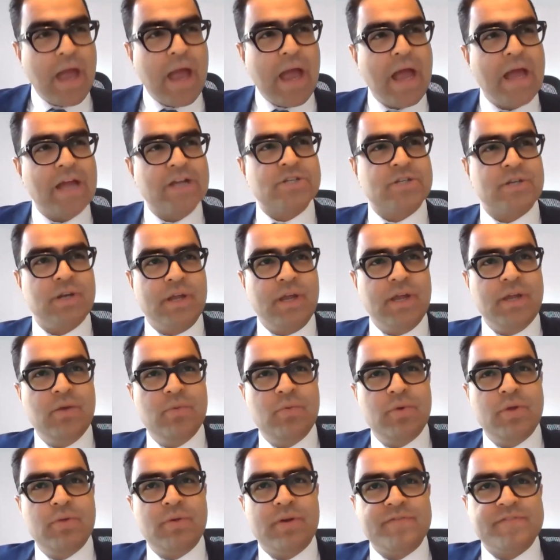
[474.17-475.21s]
Ashley,
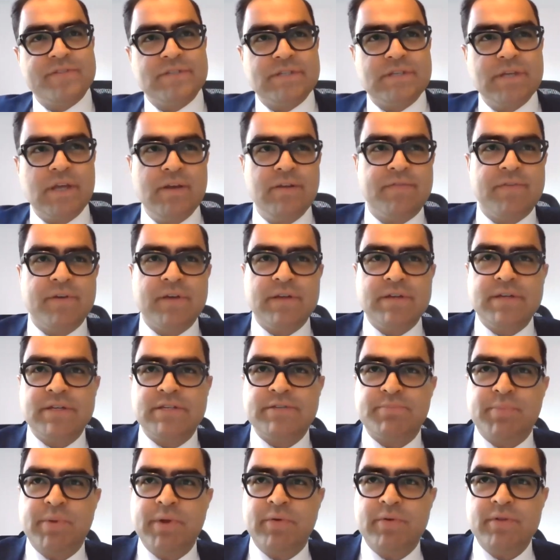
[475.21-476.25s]
you have significant
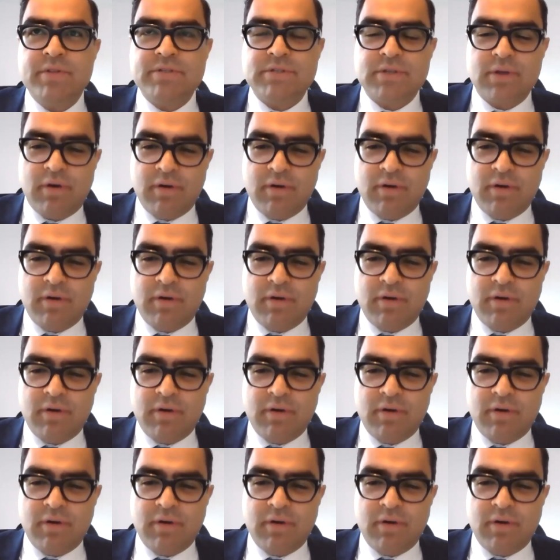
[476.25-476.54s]
experience